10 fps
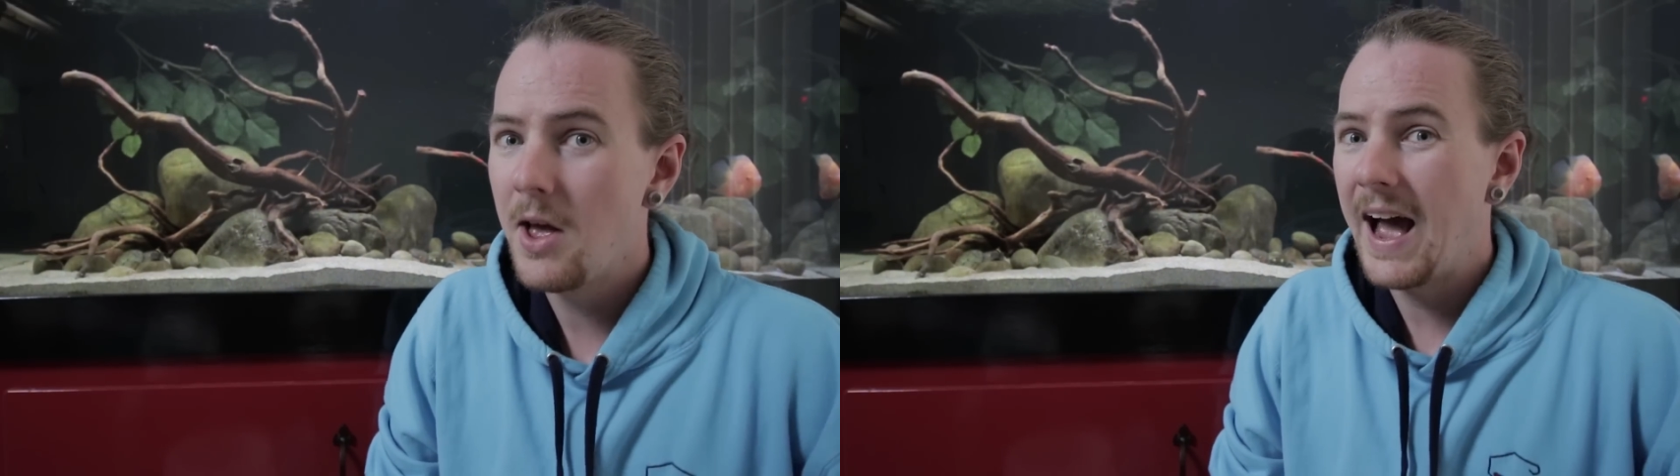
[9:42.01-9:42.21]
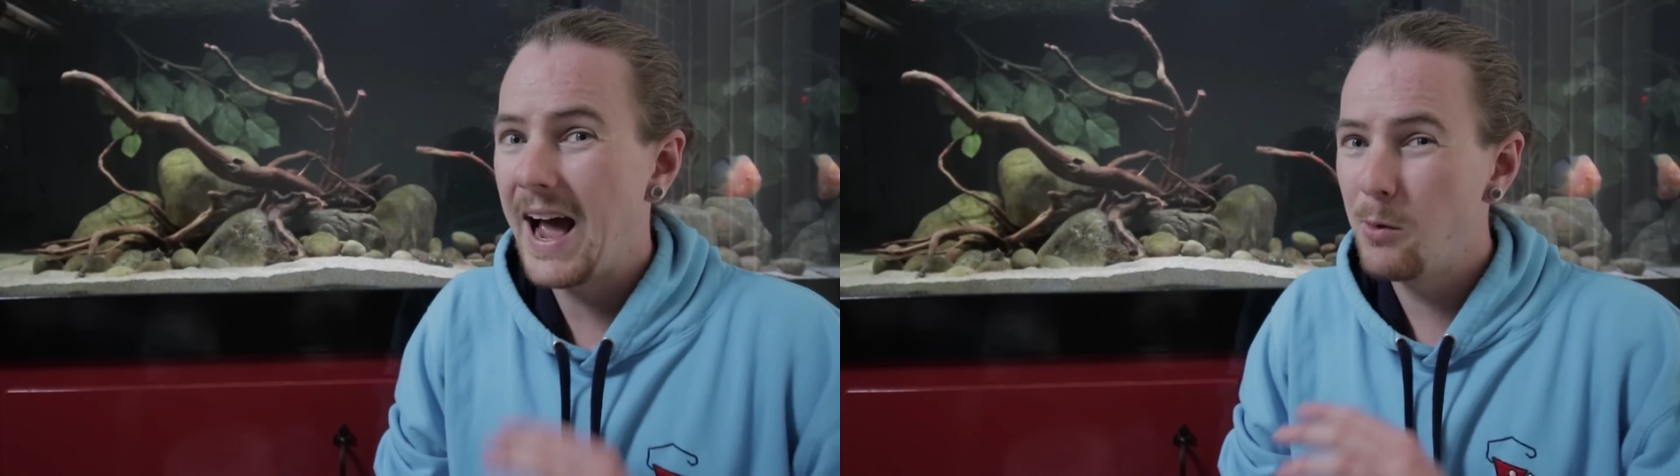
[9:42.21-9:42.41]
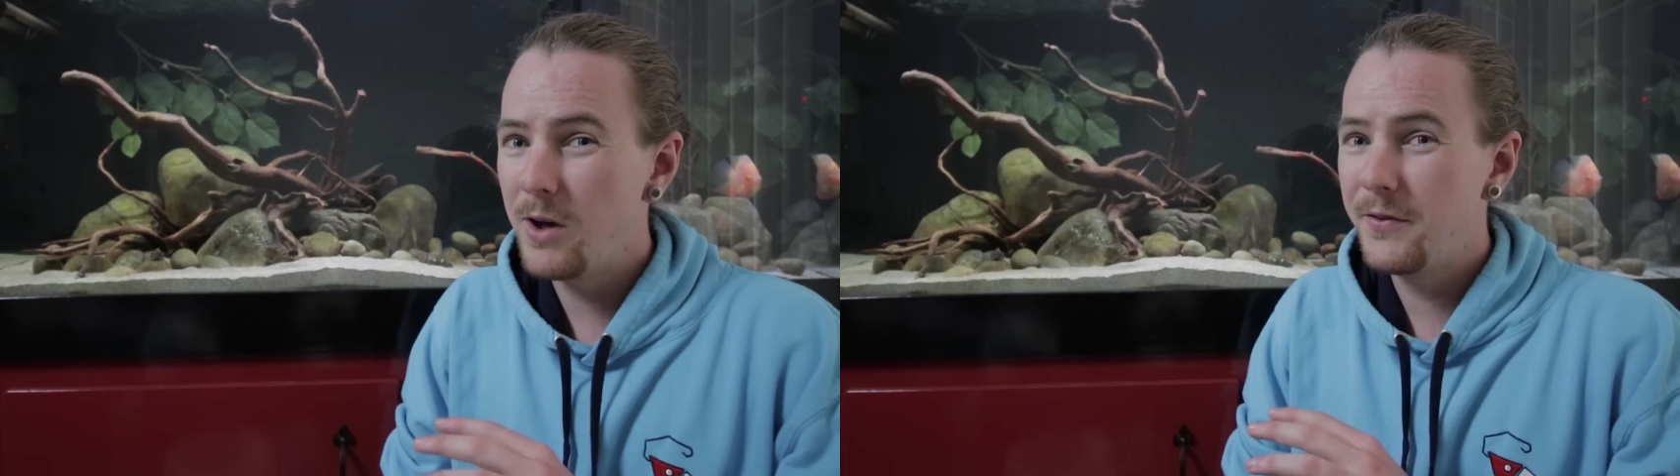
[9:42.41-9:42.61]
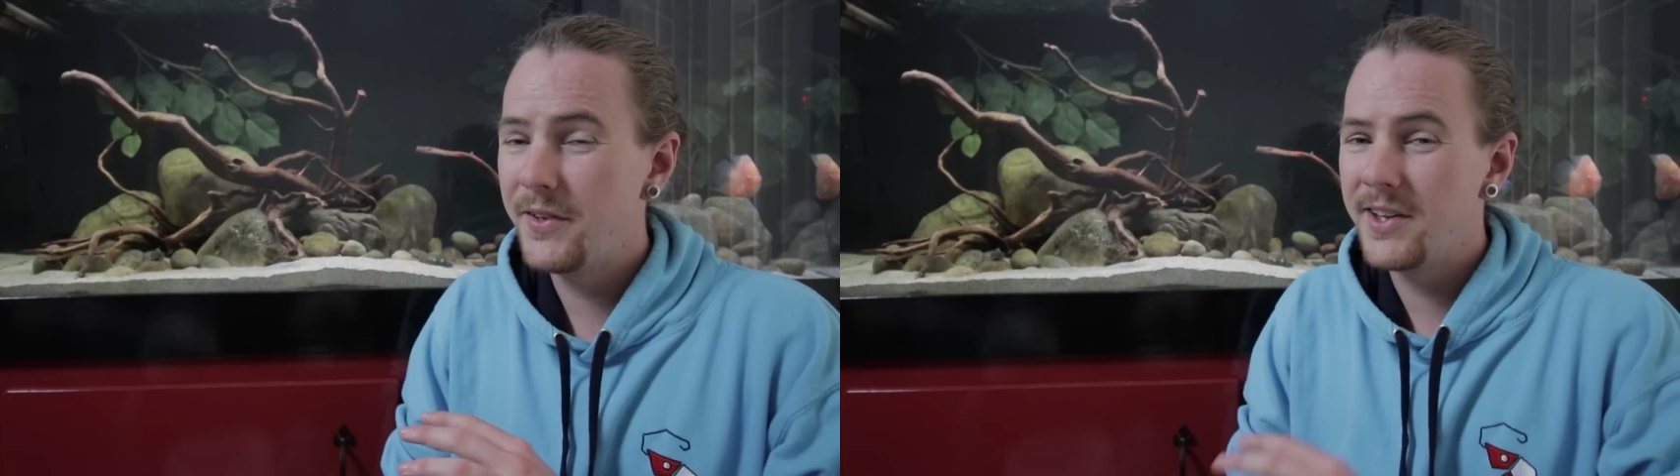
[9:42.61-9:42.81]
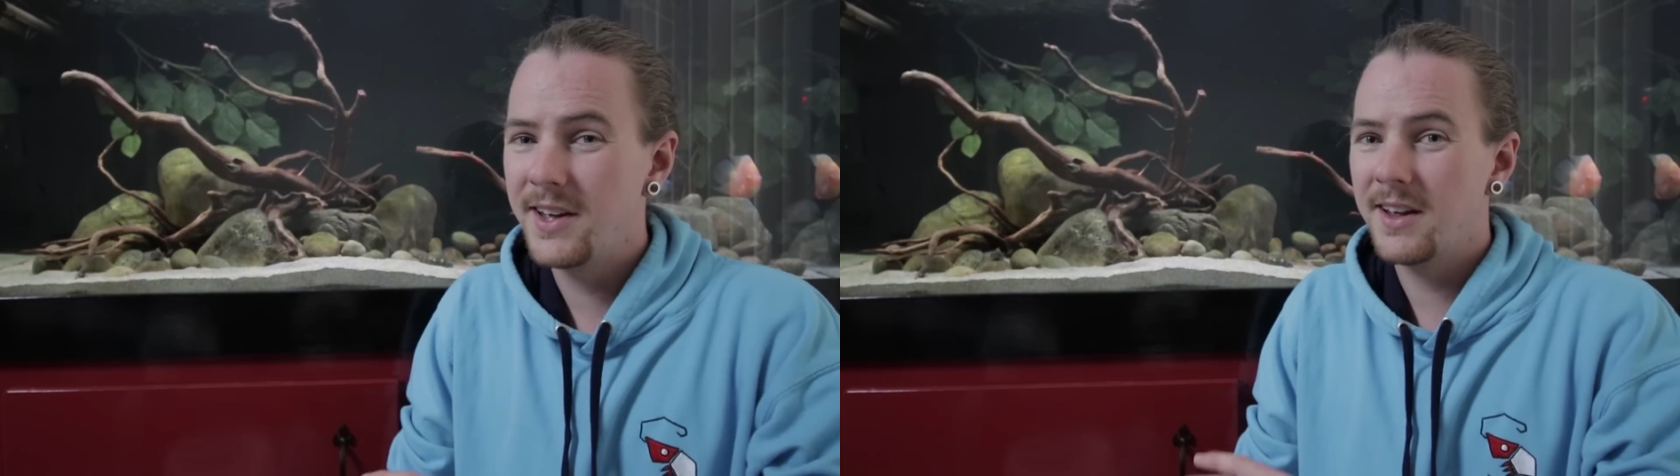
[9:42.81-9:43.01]

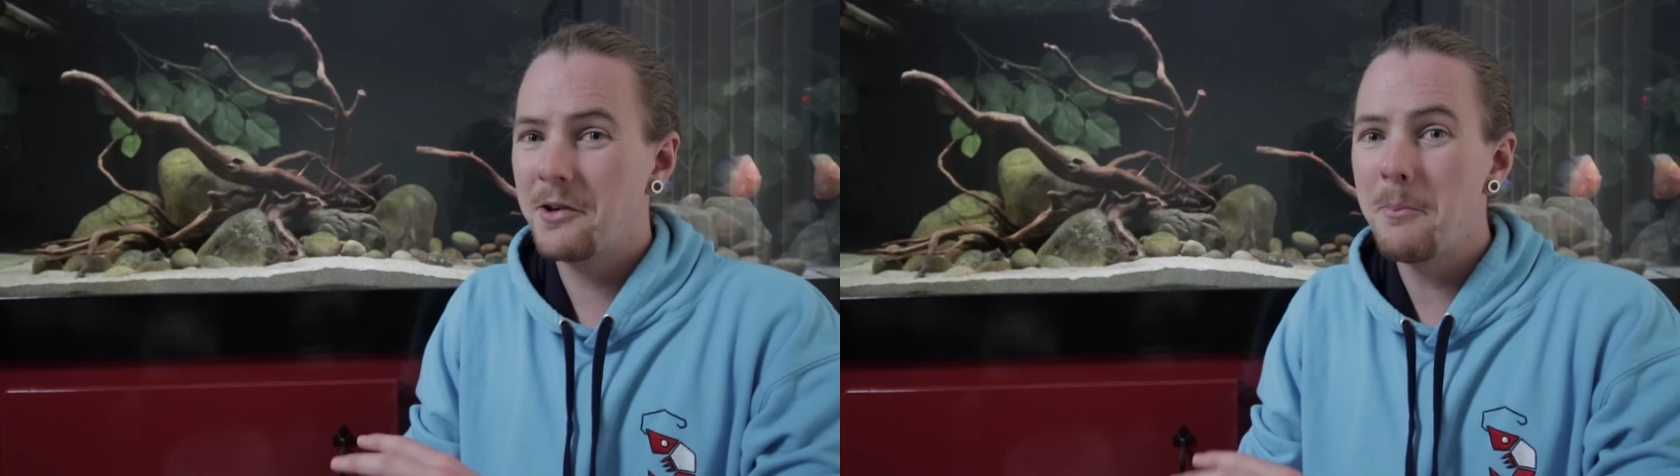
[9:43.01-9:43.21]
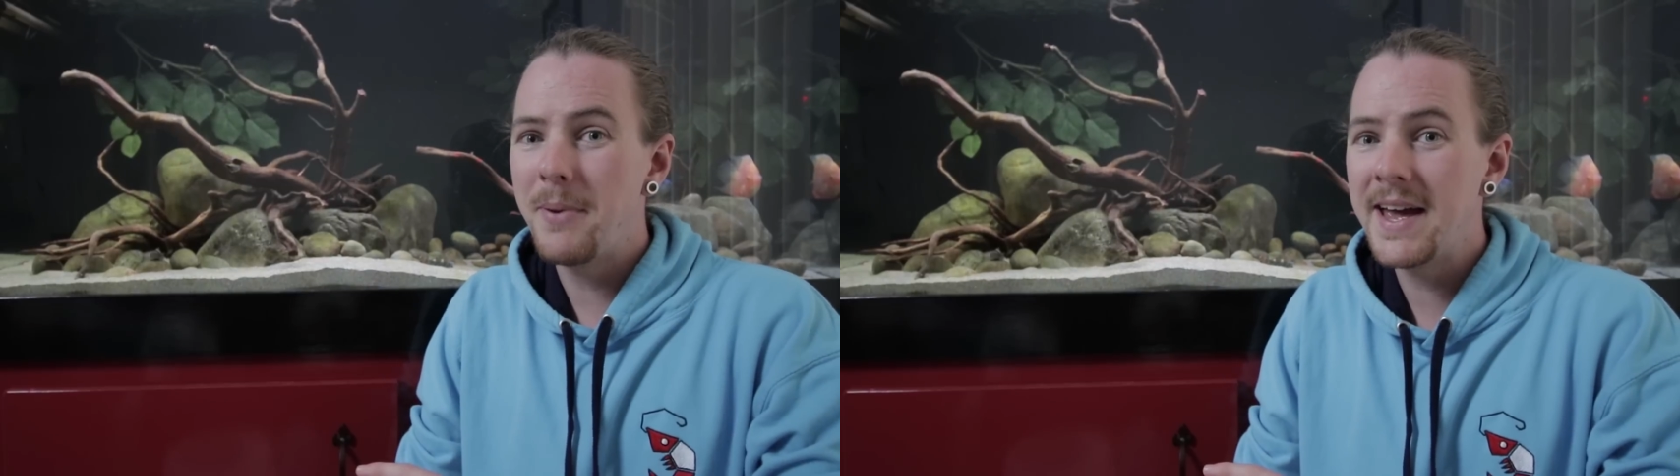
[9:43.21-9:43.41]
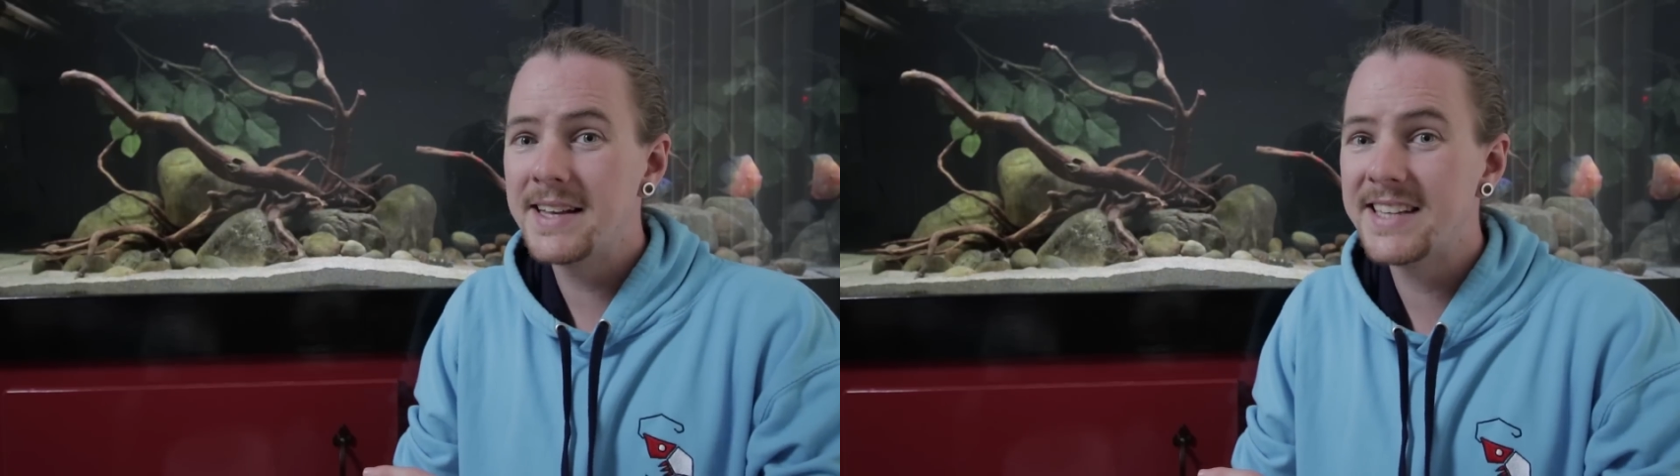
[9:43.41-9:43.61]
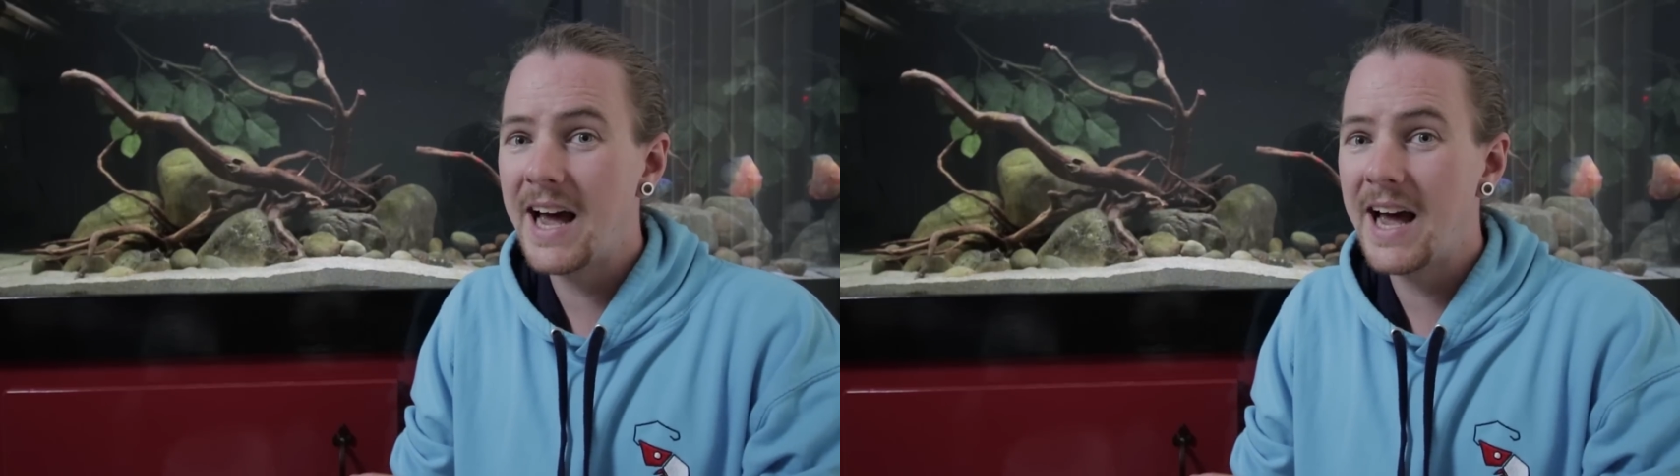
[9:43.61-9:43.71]
However, compared